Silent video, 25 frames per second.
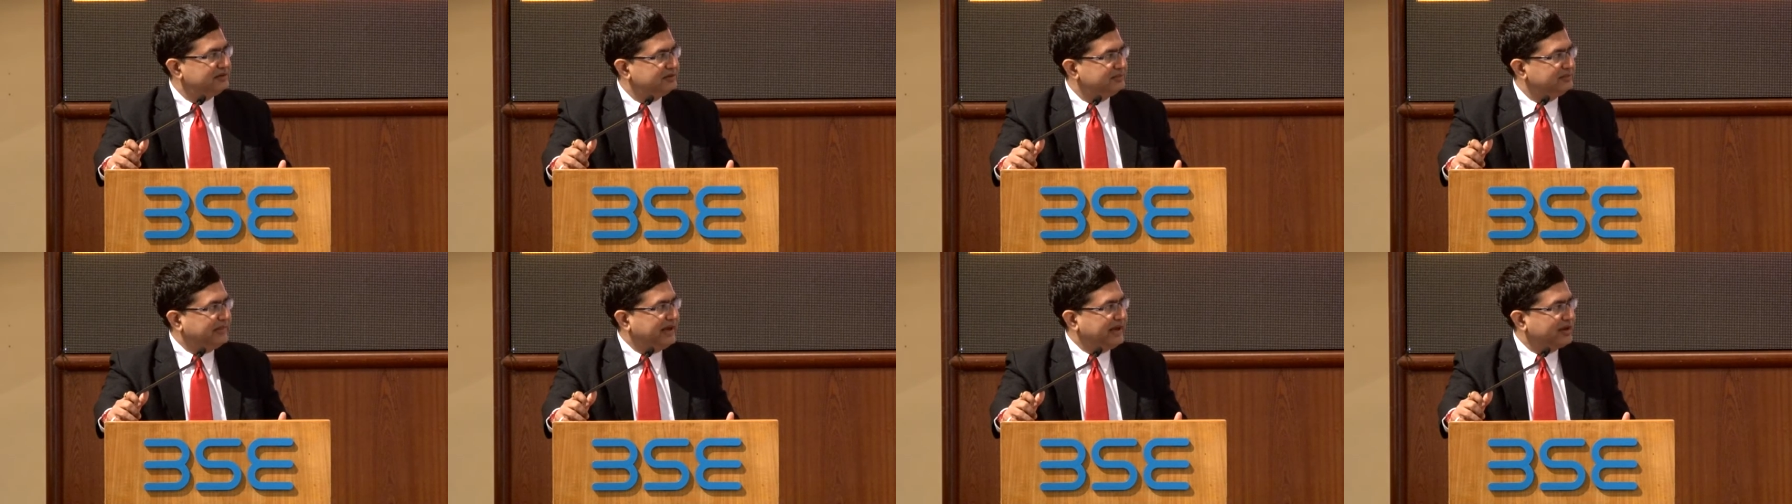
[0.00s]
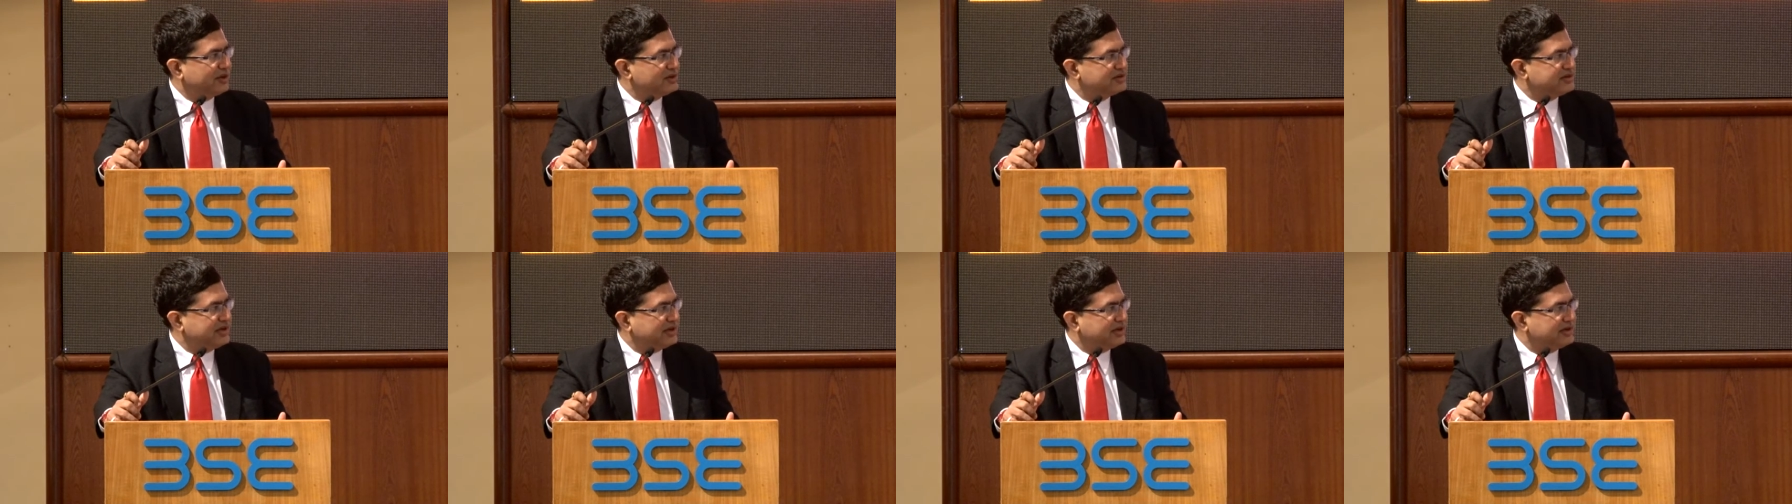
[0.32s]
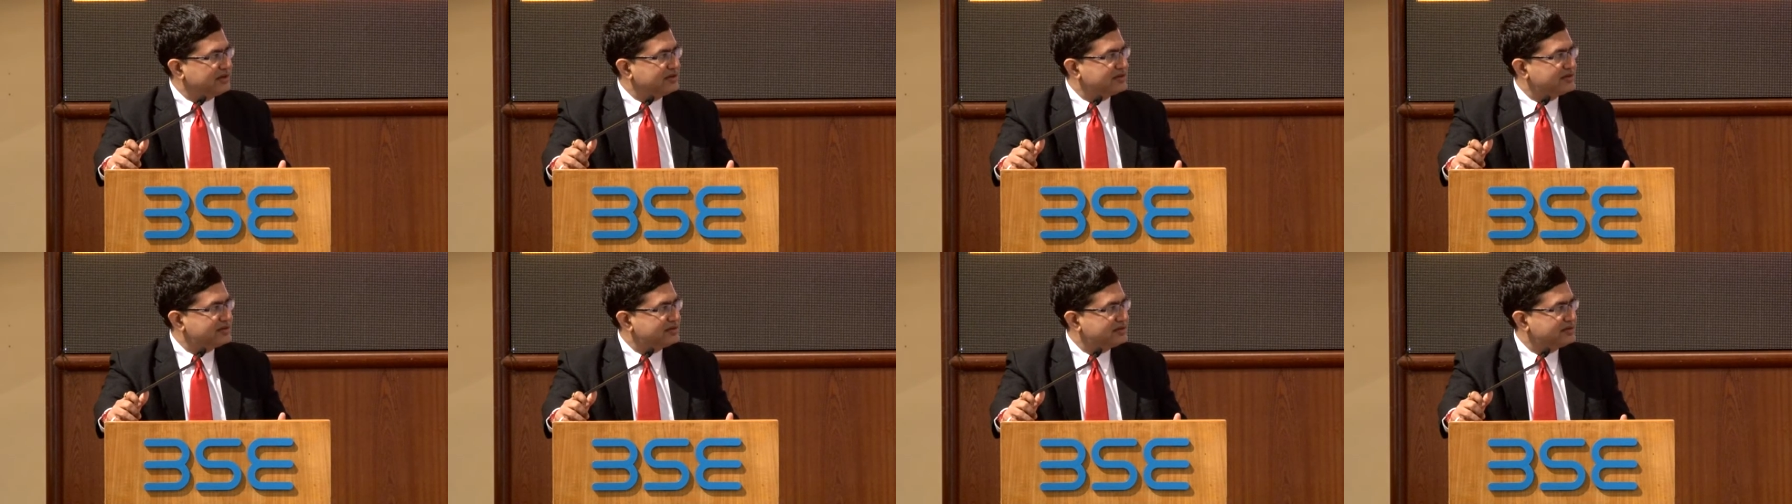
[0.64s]

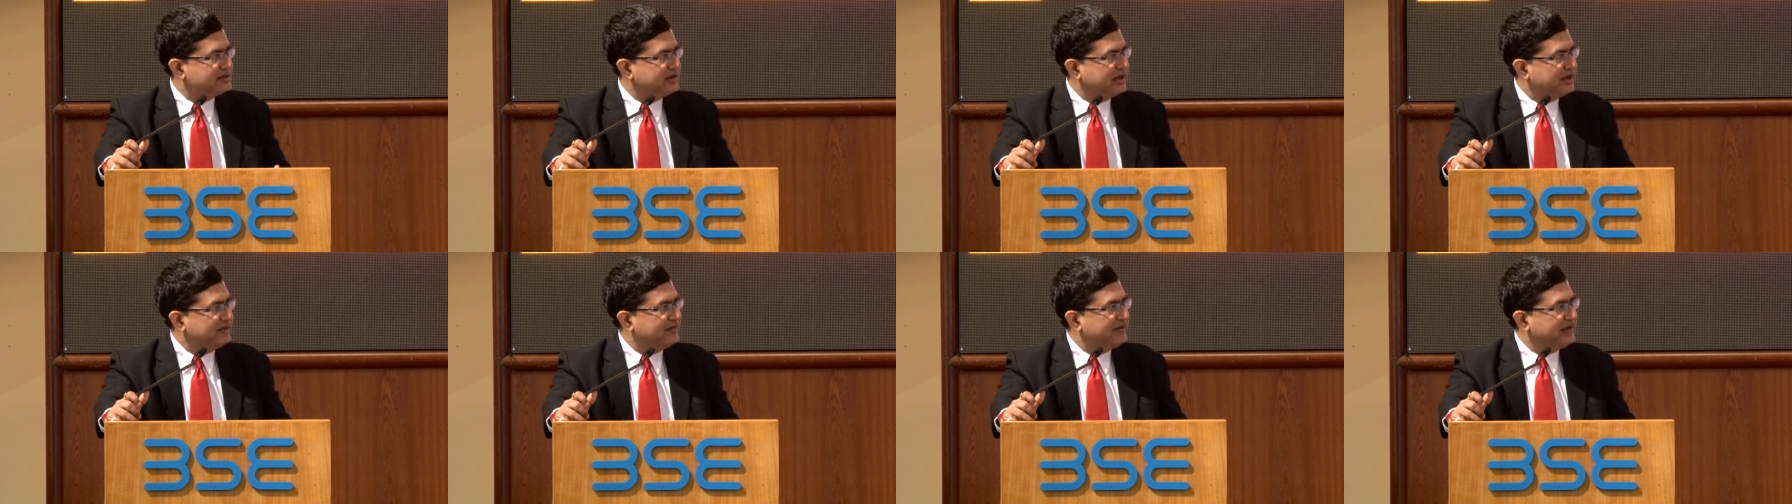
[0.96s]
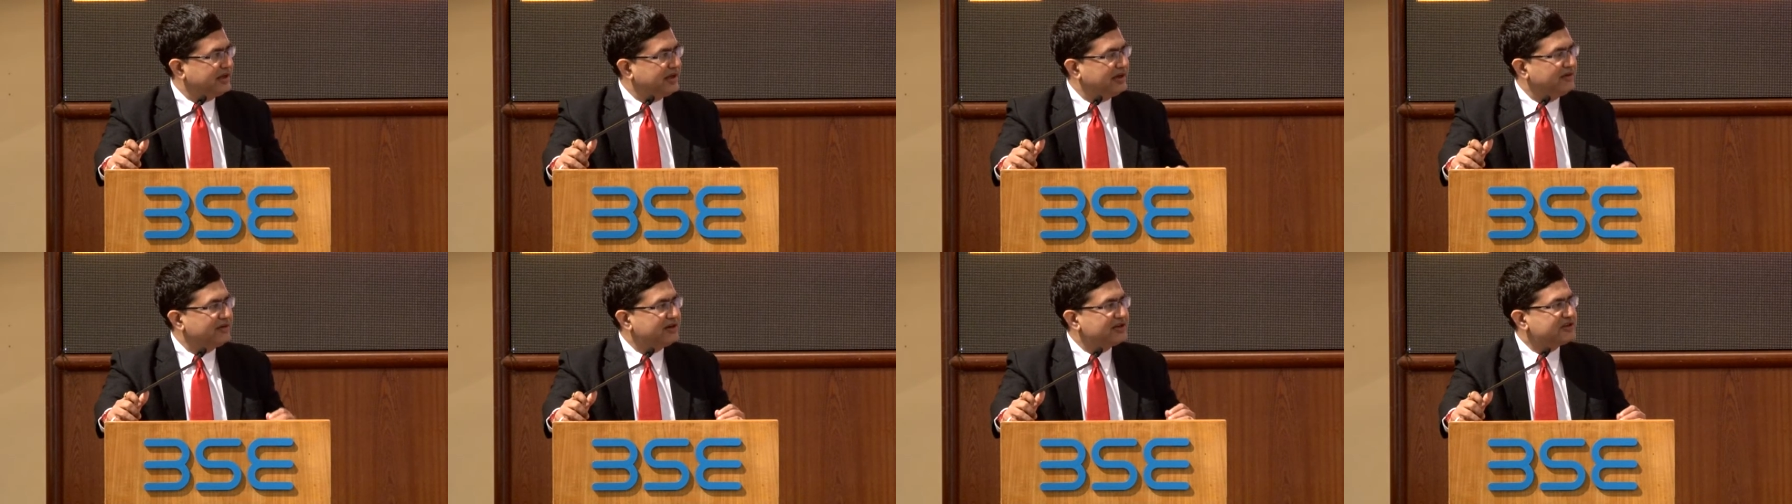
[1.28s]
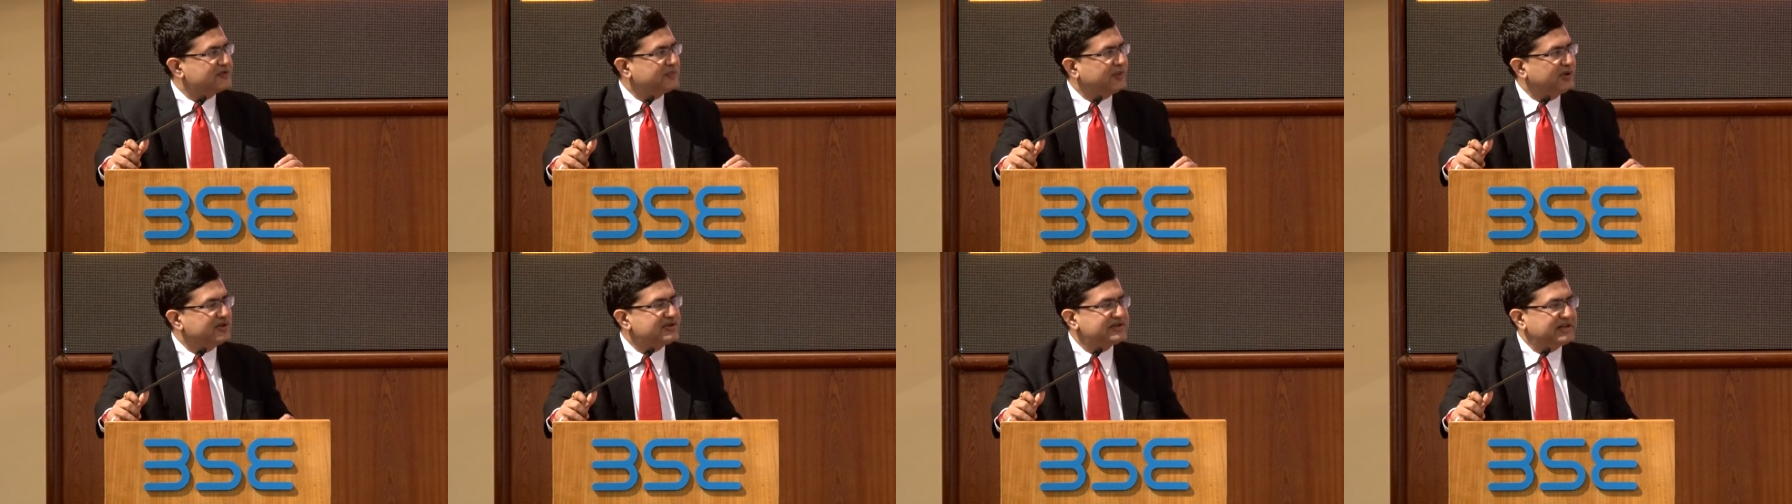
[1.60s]
microseconds, and we give
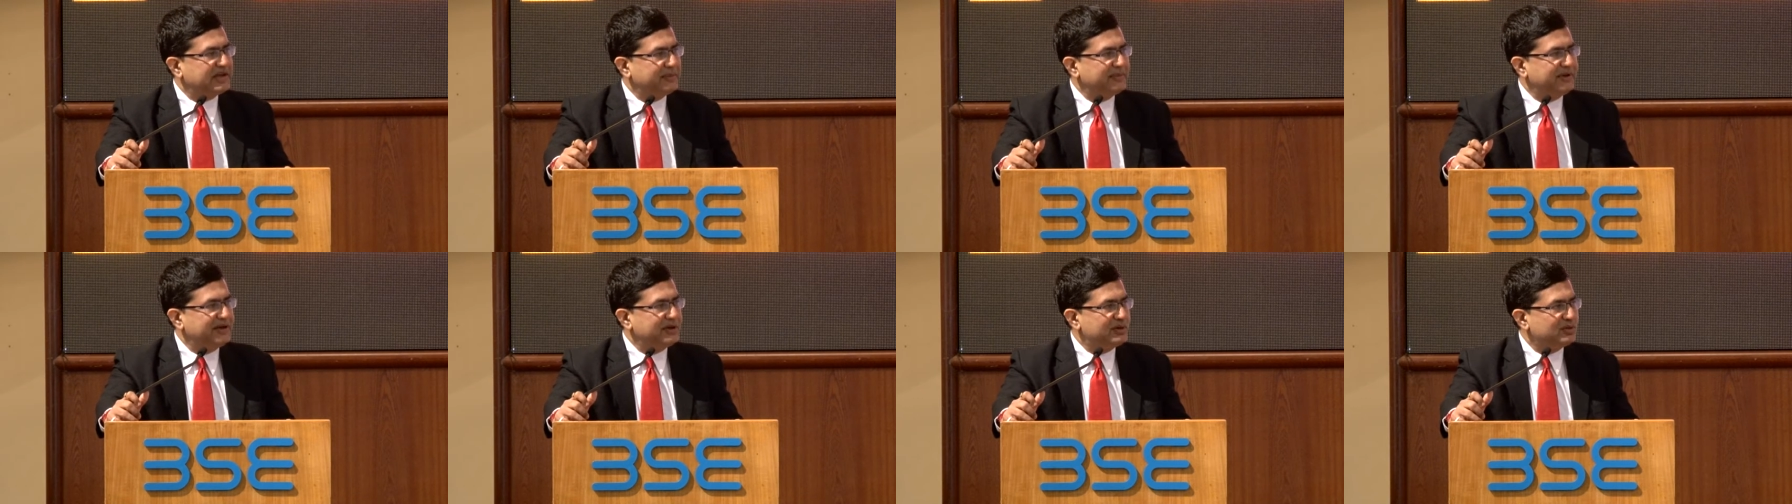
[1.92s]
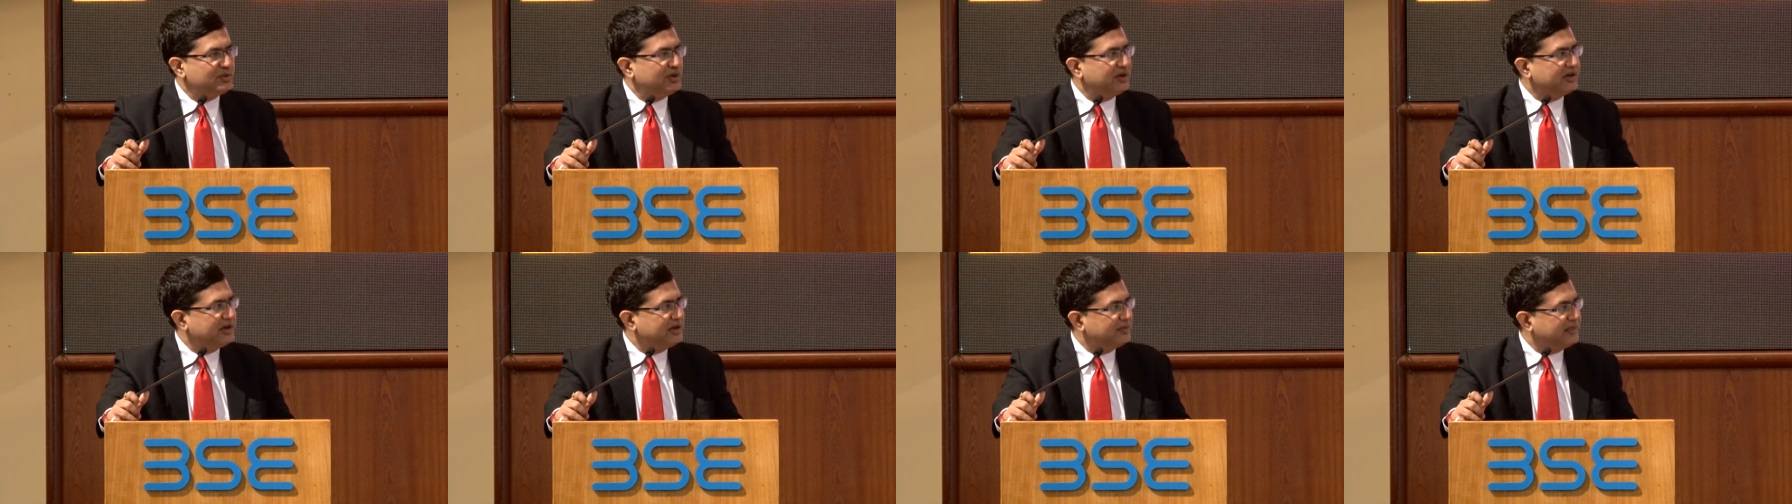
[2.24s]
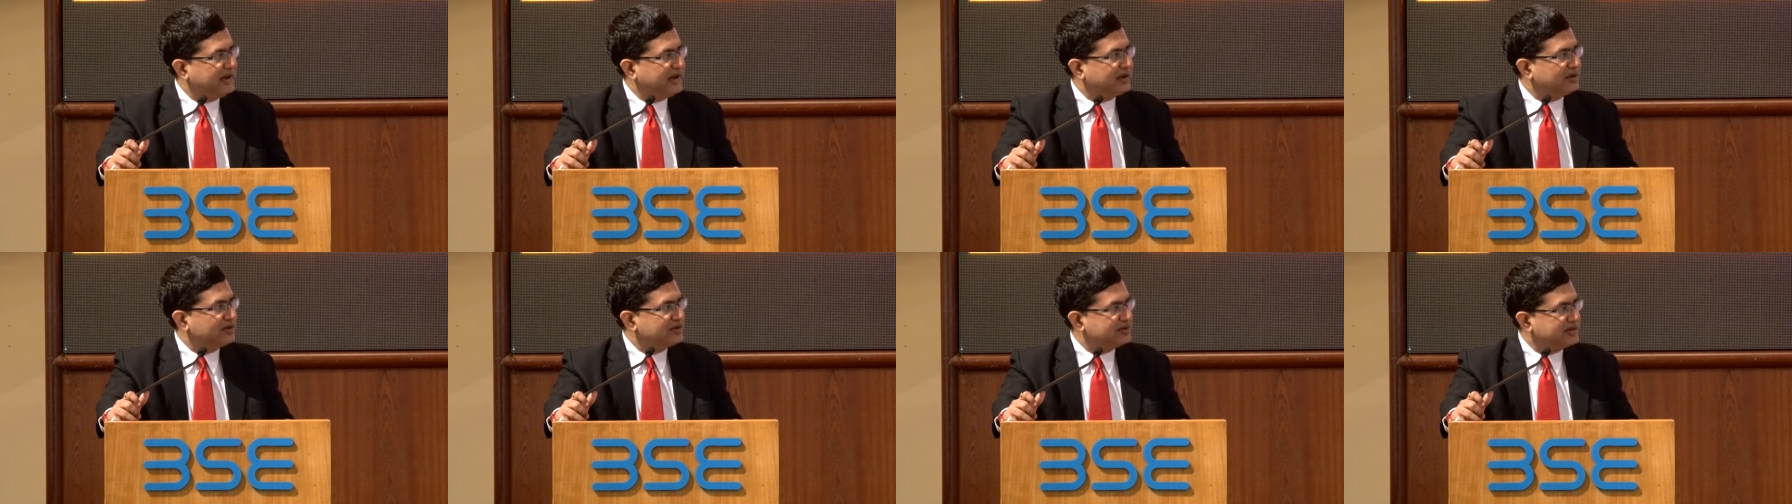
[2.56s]
response time in 200
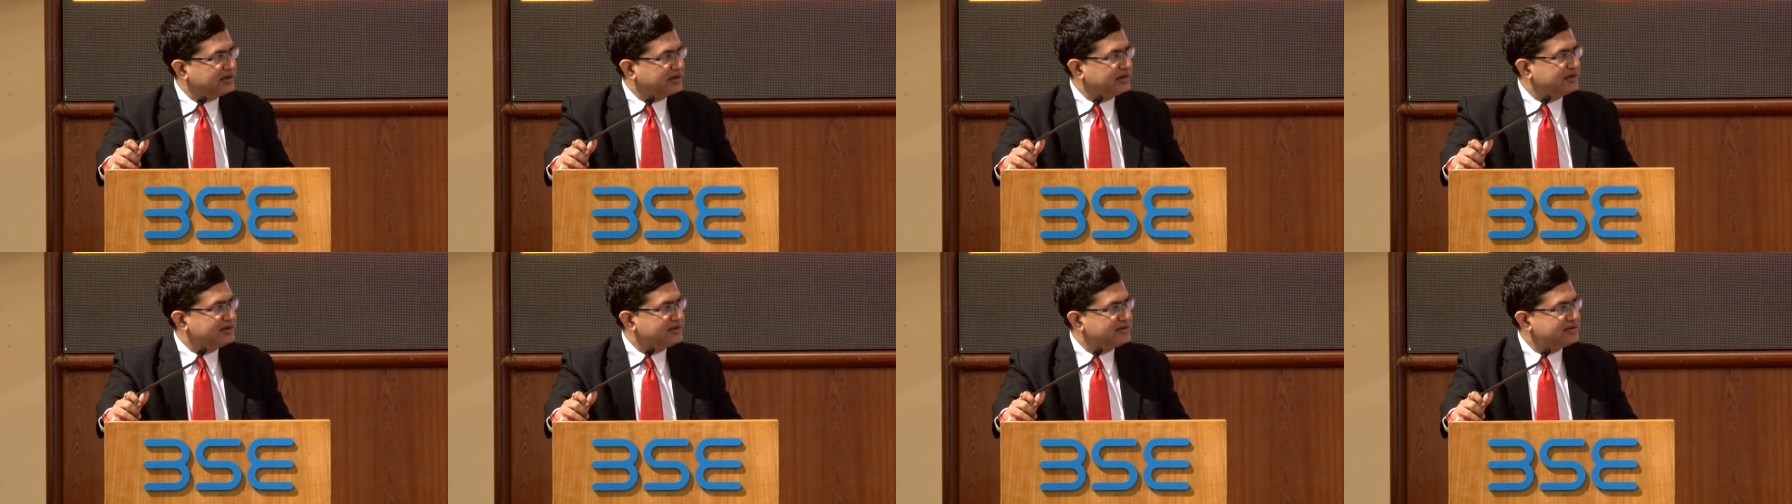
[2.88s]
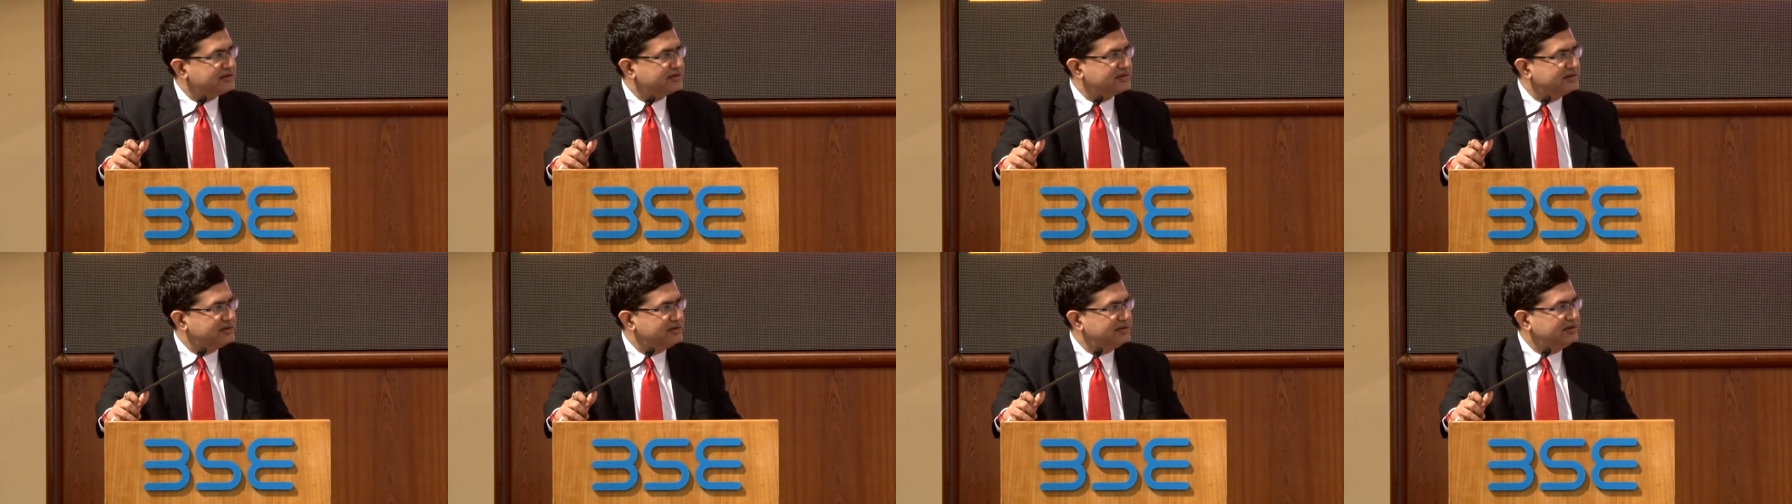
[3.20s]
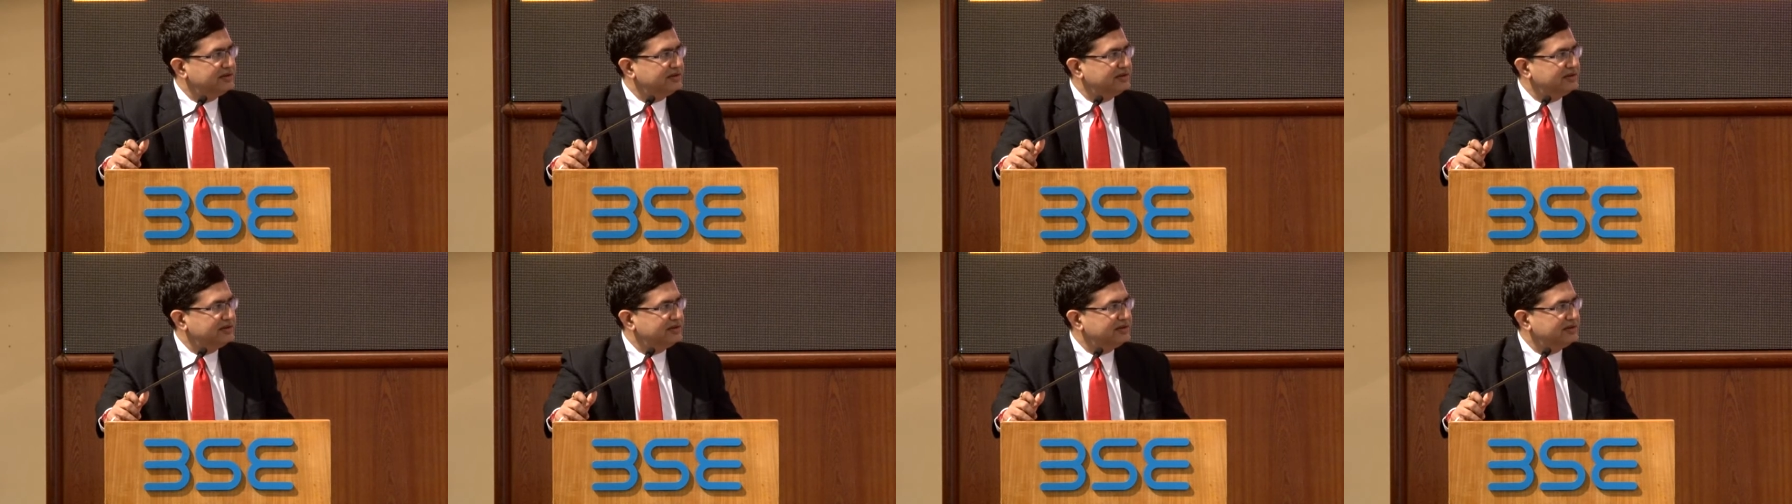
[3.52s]
microseconds